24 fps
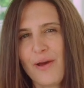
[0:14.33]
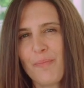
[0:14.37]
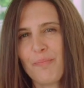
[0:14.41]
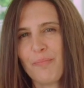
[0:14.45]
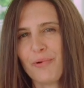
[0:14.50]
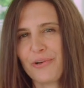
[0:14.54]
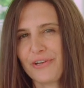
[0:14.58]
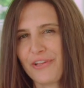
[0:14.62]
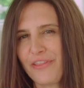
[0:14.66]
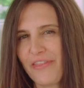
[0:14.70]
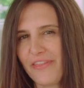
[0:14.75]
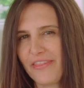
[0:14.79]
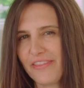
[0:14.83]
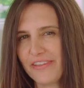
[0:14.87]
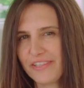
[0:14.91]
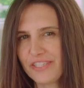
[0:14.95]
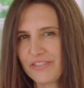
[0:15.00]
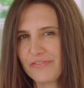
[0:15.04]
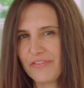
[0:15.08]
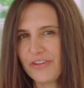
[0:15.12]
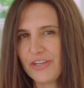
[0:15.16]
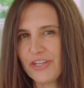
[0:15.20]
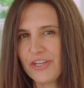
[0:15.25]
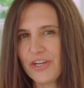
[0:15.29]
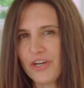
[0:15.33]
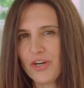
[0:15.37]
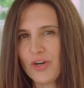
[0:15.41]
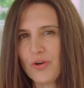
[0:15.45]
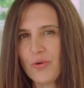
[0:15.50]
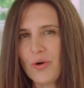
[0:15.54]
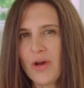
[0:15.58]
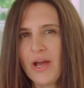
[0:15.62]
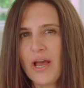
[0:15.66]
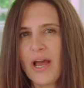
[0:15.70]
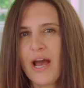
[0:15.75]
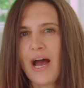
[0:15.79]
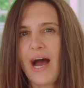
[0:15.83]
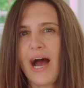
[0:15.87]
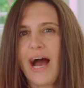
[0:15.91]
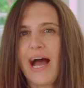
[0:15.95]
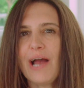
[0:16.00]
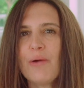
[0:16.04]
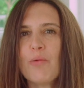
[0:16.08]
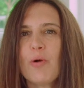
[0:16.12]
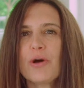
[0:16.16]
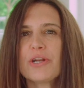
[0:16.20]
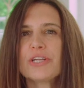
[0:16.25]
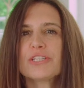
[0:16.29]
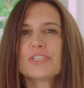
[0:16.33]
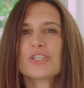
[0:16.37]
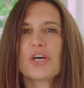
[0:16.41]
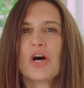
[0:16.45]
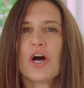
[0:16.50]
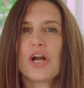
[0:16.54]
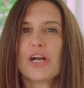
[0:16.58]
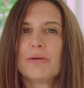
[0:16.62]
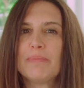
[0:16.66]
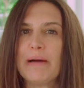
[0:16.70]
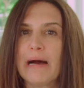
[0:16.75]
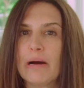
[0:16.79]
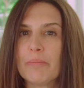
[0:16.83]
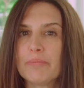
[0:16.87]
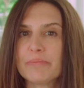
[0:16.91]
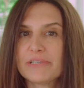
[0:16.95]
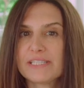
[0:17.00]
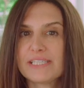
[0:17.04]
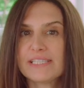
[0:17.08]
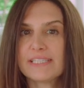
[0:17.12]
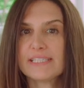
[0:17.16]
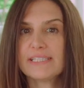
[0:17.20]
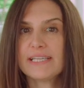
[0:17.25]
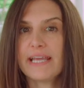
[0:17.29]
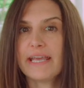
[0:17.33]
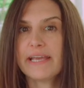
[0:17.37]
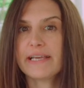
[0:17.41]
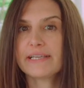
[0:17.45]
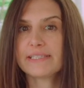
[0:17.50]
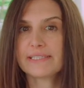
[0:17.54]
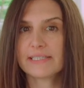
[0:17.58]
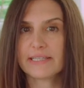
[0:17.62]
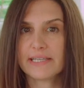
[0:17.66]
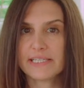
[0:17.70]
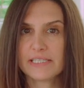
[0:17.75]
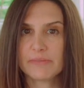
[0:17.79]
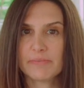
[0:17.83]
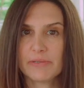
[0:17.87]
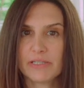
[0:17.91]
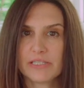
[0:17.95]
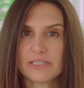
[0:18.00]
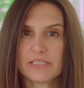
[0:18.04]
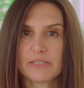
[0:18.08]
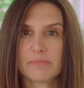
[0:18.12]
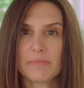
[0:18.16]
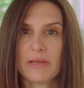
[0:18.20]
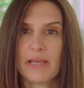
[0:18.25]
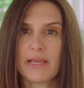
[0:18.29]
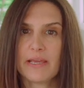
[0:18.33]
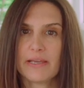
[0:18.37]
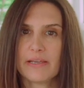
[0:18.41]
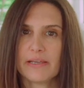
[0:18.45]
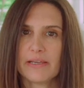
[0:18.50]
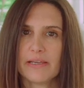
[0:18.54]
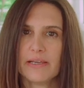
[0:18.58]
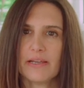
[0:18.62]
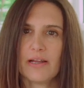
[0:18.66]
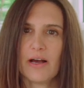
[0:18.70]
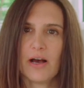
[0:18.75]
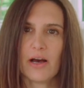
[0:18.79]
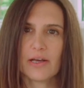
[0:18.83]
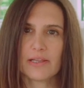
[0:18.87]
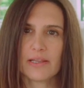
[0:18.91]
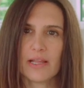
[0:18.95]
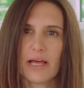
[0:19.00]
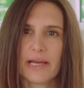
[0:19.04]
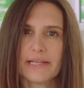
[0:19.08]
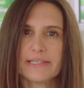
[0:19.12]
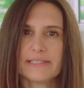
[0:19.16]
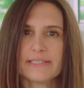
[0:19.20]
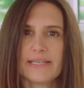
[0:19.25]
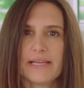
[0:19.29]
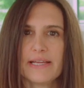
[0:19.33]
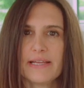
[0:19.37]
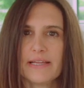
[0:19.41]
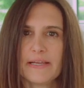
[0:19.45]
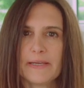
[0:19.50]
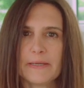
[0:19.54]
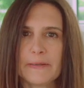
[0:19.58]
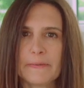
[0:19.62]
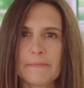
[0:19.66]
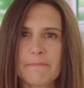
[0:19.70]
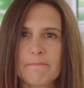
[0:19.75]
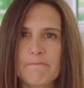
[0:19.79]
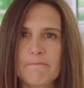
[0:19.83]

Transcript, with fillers: But in this video, I want to talk about mistakes lesbians make in online dating.